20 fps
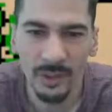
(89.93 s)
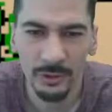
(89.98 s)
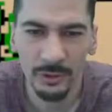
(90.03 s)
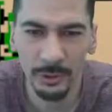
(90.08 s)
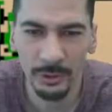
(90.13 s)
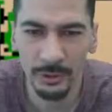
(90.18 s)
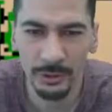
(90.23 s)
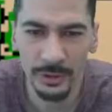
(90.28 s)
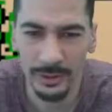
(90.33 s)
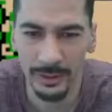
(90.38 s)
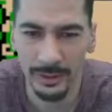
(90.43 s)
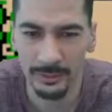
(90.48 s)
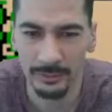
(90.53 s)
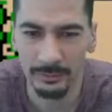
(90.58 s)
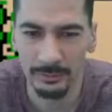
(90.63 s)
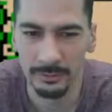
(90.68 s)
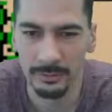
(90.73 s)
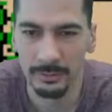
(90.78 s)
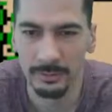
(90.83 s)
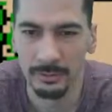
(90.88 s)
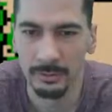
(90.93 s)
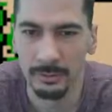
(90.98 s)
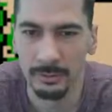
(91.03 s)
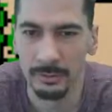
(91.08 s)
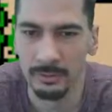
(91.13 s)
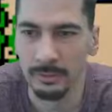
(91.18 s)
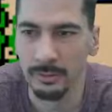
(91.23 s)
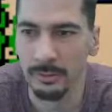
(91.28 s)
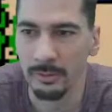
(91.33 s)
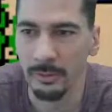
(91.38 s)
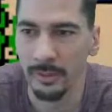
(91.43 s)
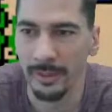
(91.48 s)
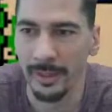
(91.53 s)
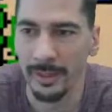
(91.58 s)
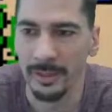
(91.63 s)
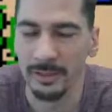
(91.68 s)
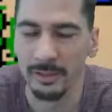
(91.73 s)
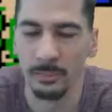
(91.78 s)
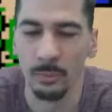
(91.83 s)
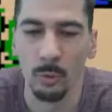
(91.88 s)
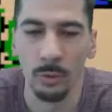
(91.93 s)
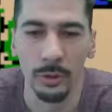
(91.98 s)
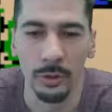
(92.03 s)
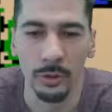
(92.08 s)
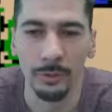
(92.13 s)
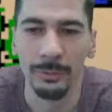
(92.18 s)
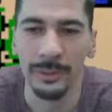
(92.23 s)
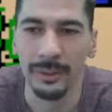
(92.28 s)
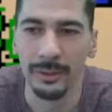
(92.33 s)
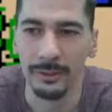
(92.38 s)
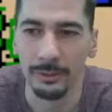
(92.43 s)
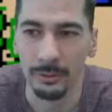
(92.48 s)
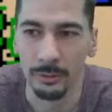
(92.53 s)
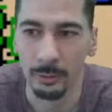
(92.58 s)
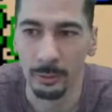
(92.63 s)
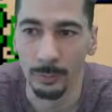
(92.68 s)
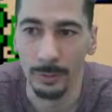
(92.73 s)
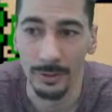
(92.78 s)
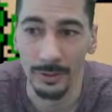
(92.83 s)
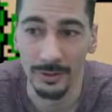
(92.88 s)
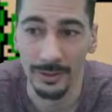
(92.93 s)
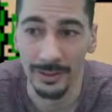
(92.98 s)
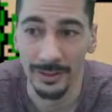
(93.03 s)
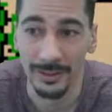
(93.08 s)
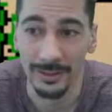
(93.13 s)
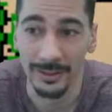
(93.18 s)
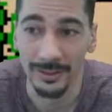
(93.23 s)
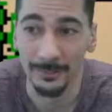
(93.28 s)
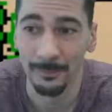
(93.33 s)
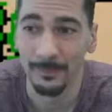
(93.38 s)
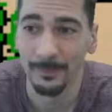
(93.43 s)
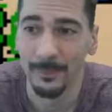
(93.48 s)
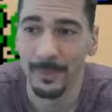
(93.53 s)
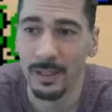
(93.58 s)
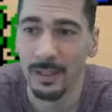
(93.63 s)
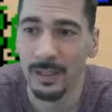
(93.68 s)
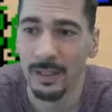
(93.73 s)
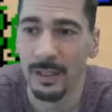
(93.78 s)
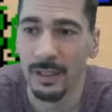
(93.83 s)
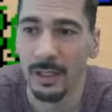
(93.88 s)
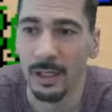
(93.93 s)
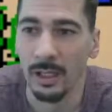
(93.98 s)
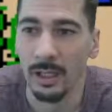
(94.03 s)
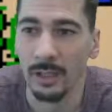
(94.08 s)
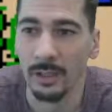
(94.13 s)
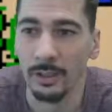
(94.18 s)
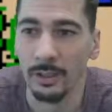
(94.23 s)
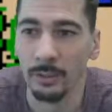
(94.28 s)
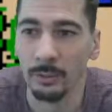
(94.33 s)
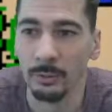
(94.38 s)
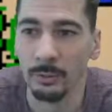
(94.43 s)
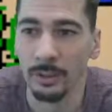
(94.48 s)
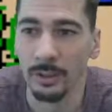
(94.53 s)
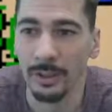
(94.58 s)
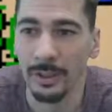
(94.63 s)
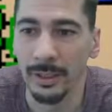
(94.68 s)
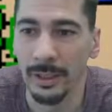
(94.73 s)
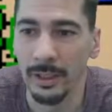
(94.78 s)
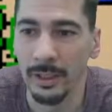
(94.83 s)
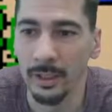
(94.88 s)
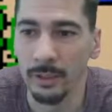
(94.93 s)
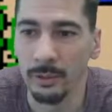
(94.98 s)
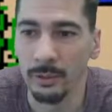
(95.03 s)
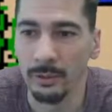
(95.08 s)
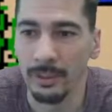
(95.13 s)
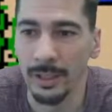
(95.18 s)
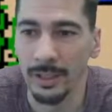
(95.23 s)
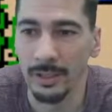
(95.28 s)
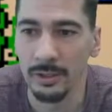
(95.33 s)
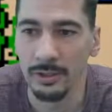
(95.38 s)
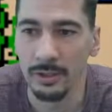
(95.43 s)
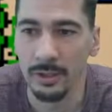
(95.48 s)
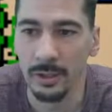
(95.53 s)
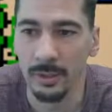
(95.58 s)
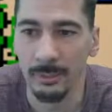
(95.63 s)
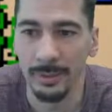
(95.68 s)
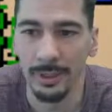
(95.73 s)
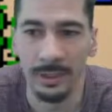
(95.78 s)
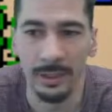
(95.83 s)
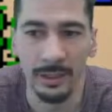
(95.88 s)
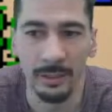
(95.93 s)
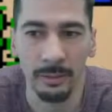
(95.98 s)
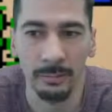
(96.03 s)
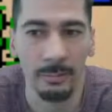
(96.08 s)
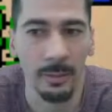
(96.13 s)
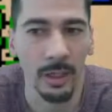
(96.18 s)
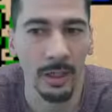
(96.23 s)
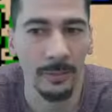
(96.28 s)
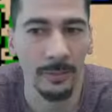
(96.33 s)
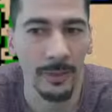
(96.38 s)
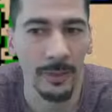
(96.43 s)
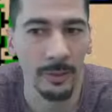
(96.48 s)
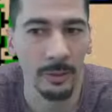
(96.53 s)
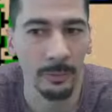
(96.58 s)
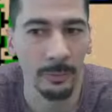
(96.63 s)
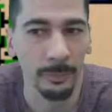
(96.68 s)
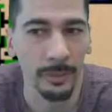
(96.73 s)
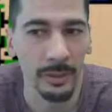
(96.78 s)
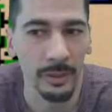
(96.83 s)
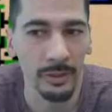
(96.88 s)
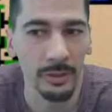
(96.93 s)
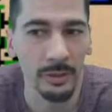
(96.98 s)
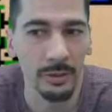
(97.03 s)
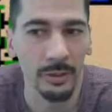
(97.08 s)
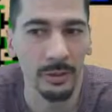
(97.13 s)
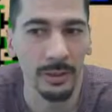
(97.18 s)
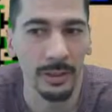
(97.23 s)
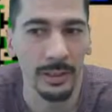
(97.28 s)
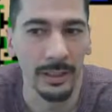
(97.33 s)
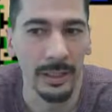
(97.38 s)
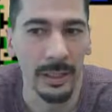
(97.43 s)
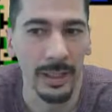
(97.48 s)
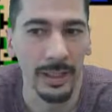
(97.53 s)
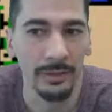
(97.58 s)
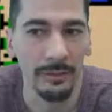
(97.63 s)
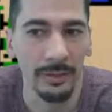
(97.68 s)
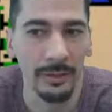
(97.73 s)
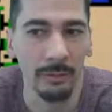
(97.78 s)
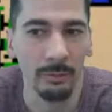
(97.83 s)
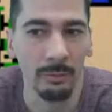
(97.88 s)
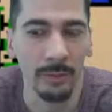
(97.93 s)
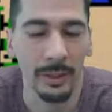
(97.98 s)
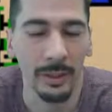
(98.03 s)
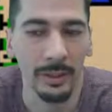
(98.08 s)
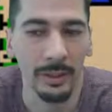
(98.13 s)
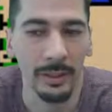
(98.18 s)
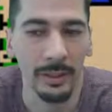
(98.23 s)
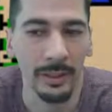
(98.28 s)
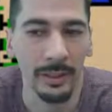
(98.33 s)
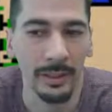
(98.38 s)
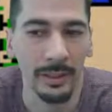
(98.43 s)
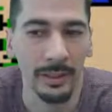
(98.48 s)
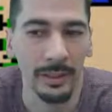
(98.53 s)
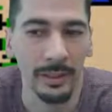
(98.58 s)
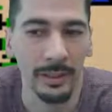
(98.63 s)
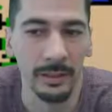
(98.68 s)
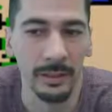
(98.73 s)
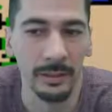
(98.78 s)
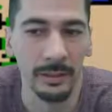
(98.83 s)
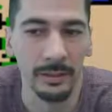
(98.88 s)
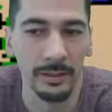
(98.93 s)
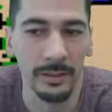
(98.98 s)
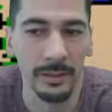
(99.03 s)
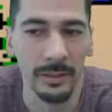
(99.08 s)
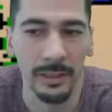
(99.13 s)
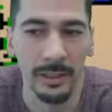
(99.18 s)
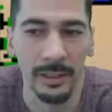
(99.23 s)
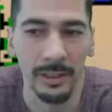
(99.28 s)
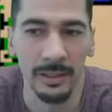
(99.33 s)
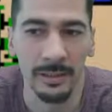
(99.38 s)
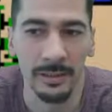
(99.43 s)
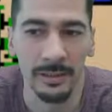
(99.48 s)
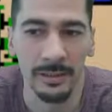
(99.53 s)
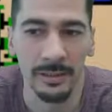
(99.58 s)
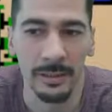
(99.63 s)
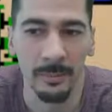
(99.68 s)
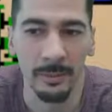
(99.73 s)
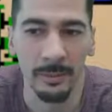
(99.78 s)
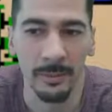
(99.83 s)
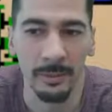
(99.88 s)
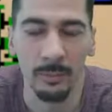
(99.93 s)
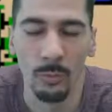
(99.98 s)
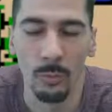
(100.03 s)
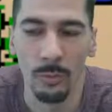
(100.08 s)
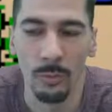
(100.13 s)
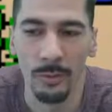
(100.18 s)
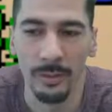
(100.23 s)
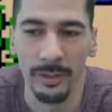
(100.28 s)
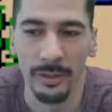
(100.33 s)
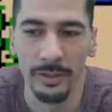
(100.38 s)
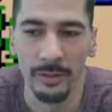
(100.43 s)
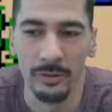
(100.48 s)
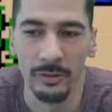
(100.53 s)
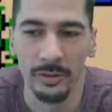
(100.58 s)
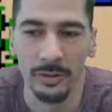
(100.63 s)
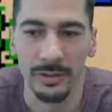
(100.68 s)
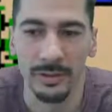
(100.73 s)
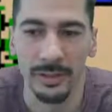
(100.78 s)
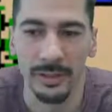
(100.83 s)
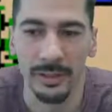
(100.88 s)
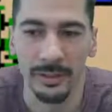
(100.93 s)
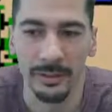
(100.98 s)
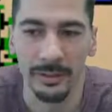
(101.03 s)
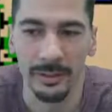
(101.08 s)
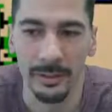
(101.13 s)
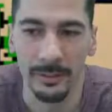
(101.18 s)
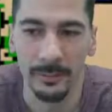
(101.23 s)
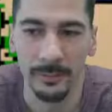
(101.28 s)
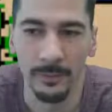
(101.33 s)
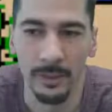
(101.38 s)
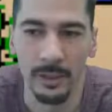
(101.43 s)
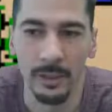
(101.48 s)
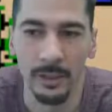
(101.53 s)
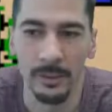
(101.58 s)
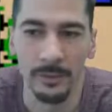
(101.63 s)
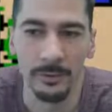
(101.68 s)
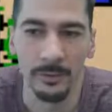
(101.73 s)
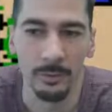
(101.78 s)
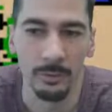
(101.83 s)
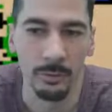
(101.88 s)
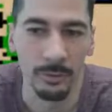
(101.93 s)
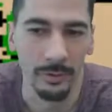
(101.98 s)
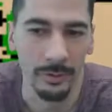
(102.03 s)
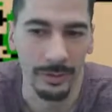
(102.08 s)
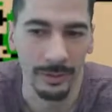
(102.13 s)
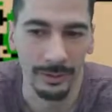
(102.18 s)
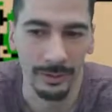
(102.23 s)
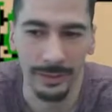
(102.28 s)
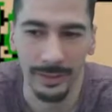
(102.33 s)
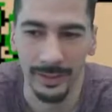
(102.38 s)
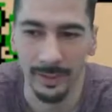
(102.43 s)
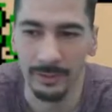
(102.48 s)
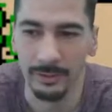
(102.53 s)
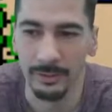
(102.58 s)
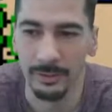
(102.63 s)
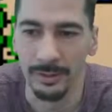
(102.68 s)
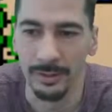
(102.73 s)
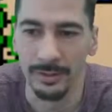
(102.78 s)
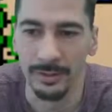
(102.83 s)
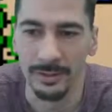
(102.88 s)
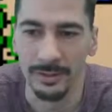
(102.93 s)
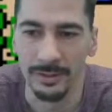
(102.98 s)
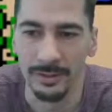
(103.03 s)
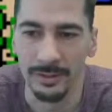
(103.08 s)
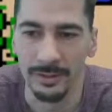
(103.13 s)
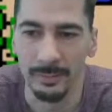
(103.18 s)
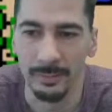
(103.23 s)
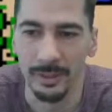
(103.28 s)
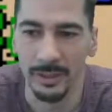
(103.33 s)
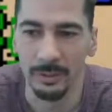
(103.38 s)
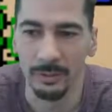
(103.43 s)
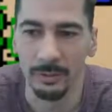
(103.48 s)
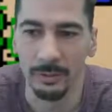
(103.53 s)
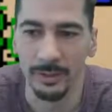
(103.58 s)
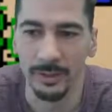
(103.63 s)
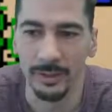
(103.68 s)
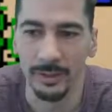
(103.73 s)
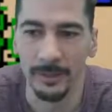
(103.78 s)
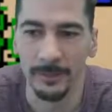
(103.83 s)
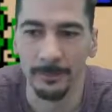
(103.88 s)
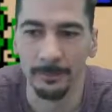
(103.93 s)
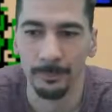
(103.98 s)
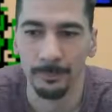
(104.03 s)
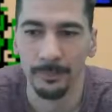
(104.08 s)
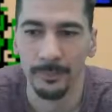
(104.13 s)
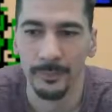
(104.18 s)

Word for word: So you can get things more unique to your personality. Uh, your account, you can actually come in and modify your picture and have it where it uh, is something more than just the default or the letter that tends to be on there.